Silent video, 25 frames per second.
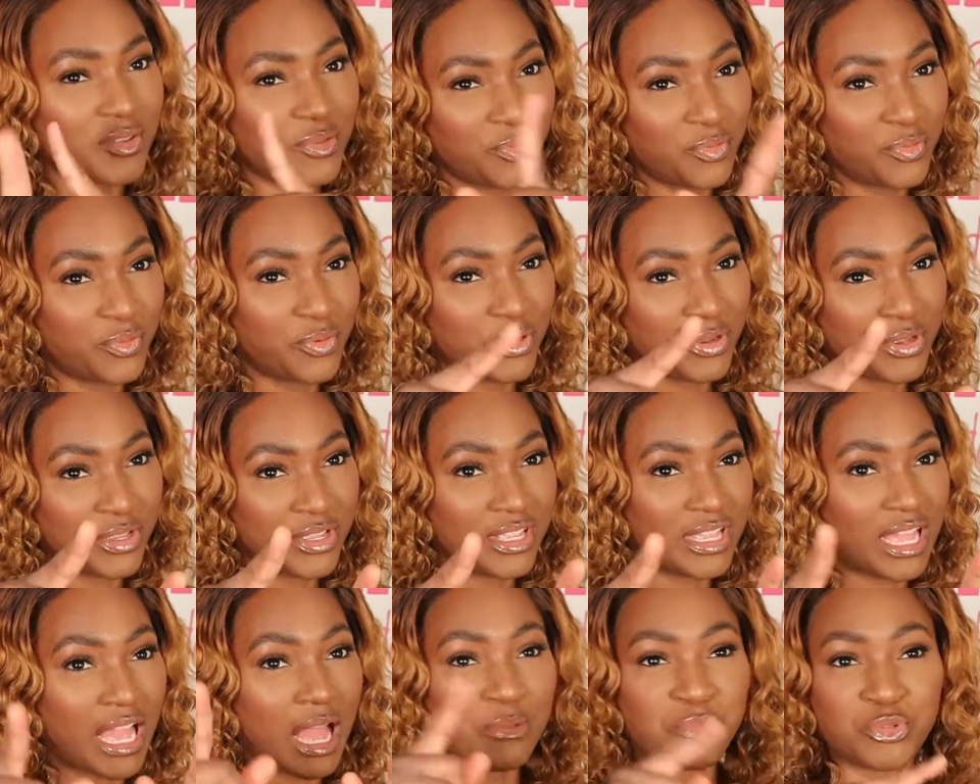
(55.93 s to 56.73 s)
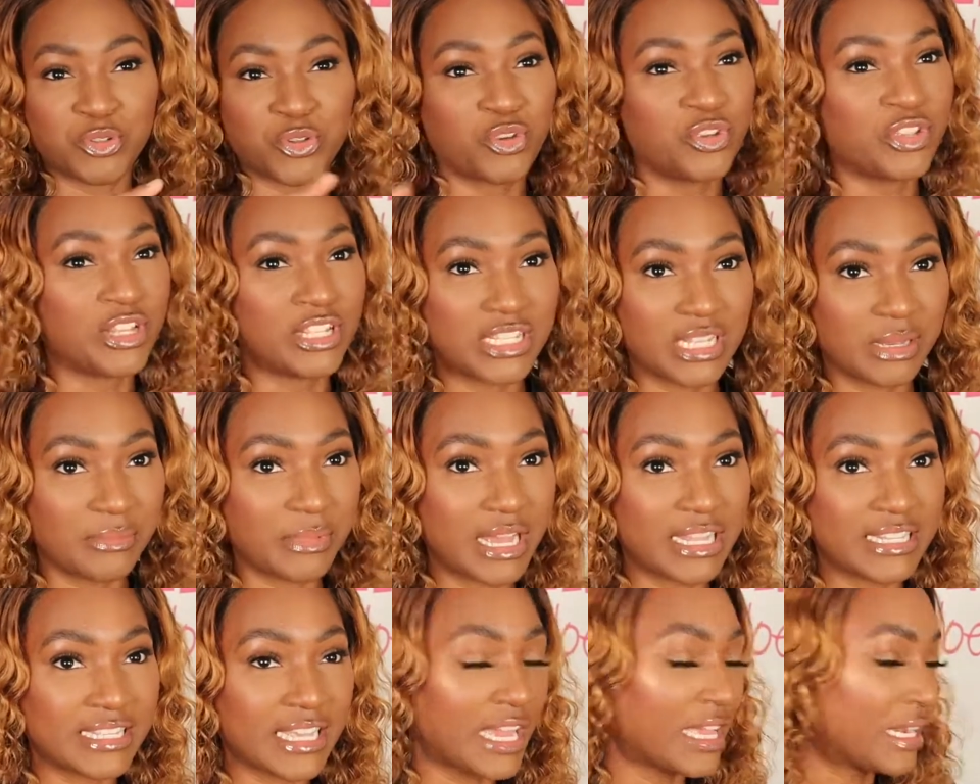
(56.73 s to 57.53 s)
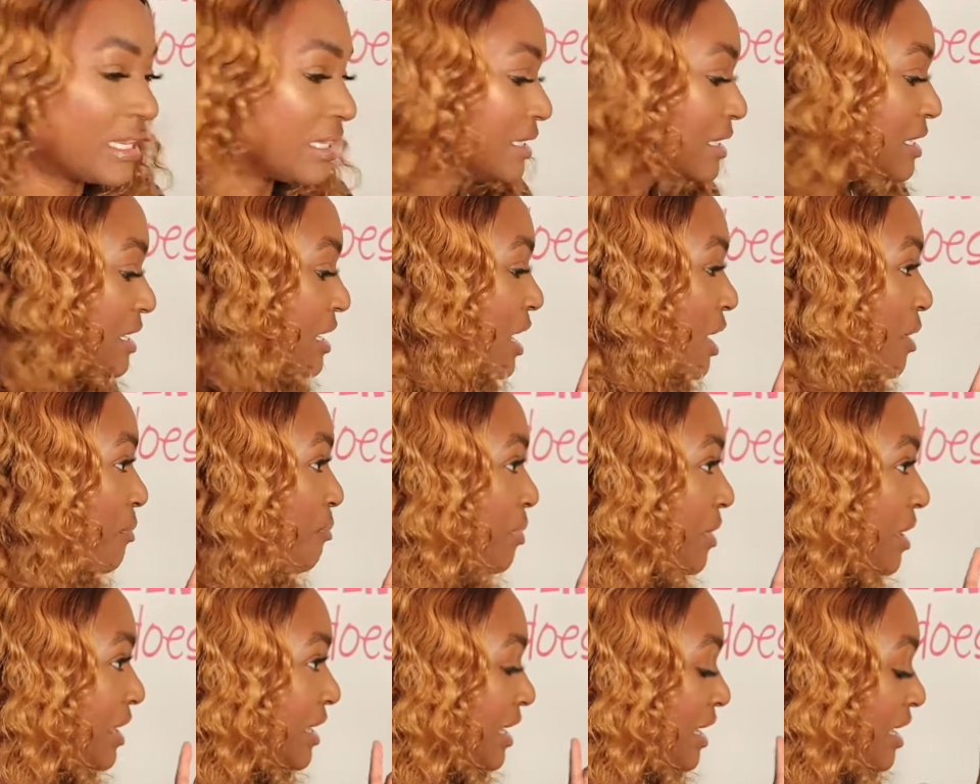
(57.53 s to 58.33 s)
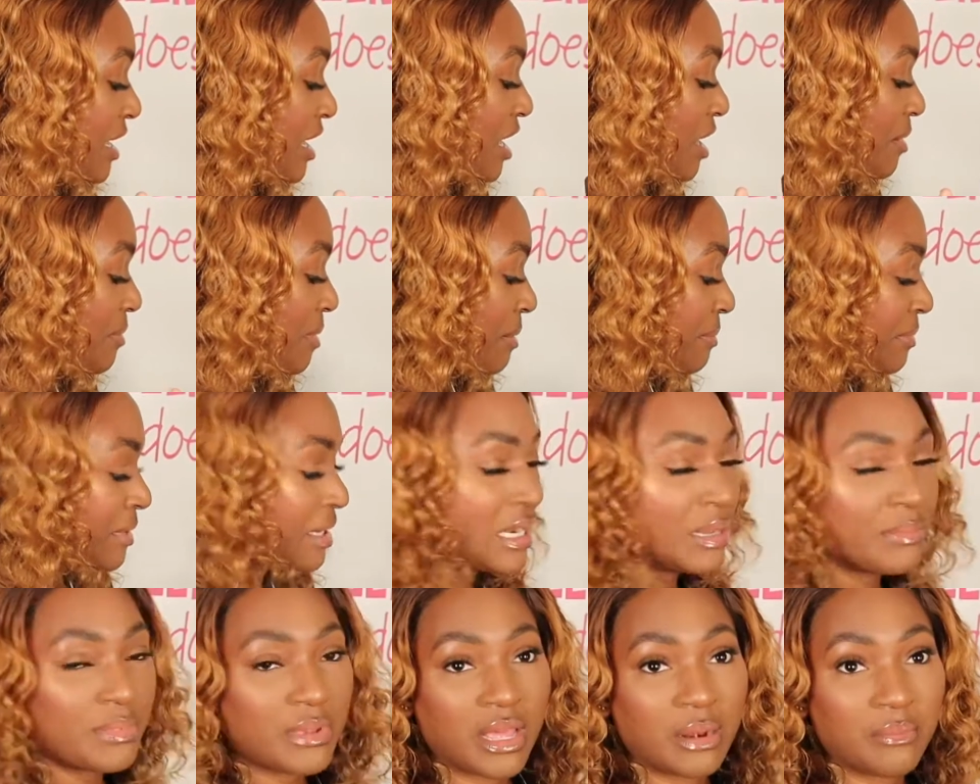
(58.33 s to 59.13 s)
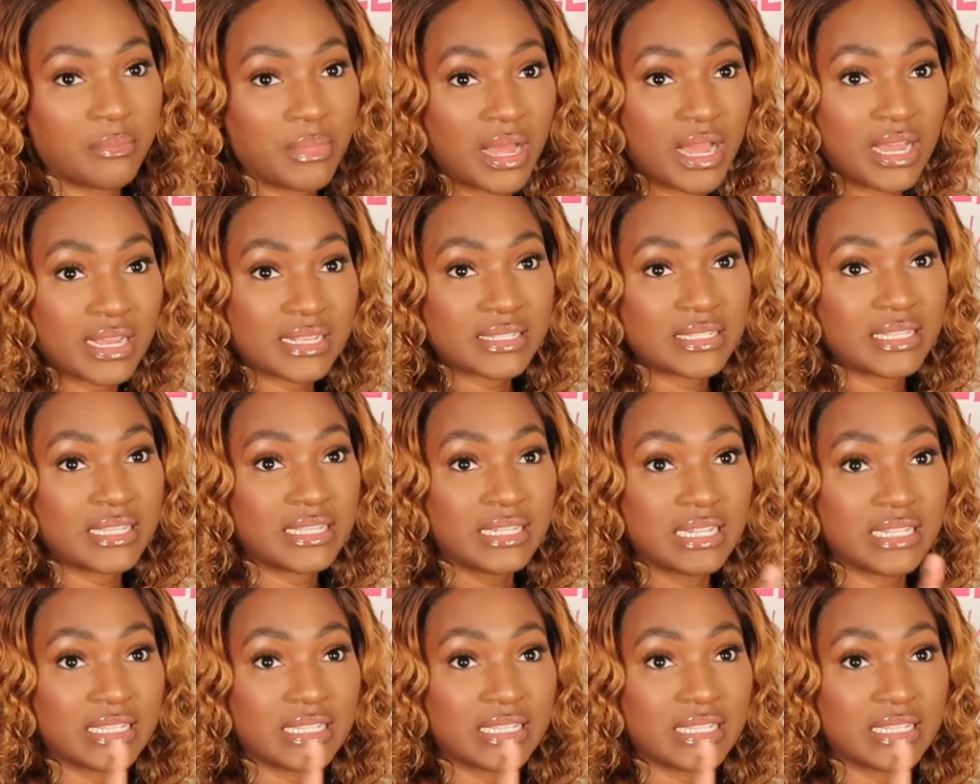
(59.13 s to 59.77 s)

I'm sure you can tell by the title, but I'm gonna be unboxing.